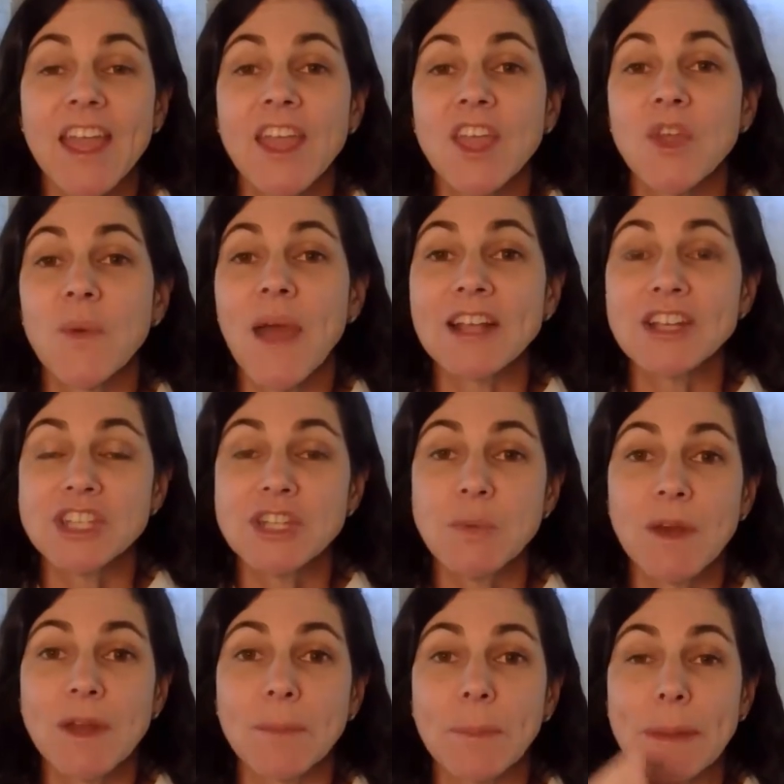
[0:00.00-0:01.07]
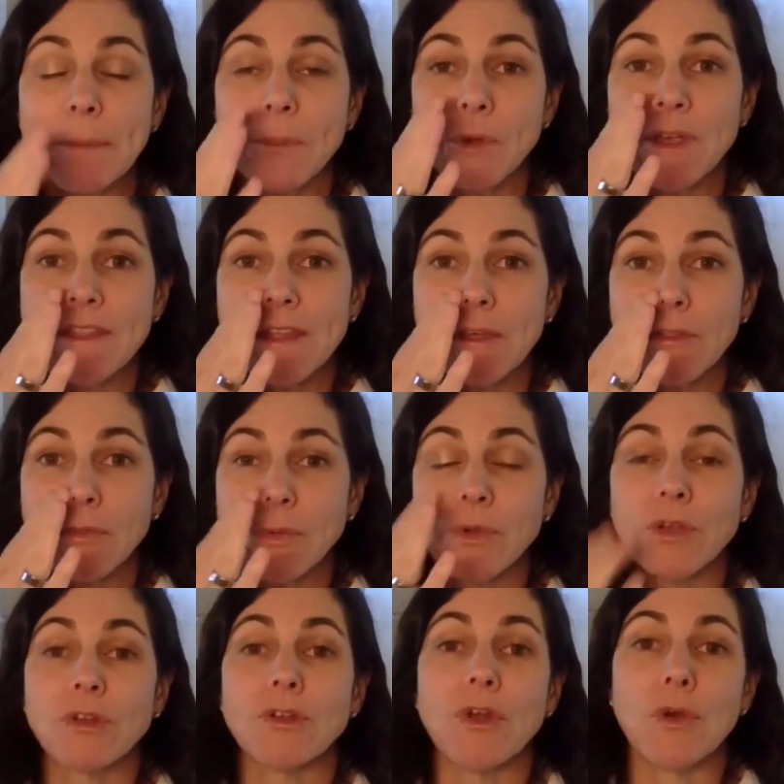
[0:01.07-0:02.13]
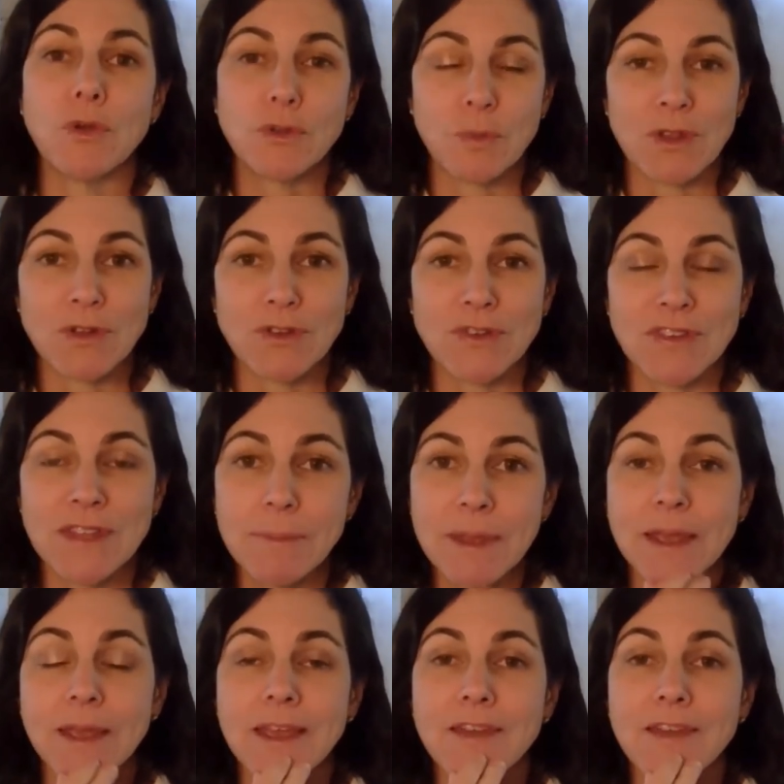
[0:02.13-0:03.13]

you actually want to be breathing through your nose when you're sleeping.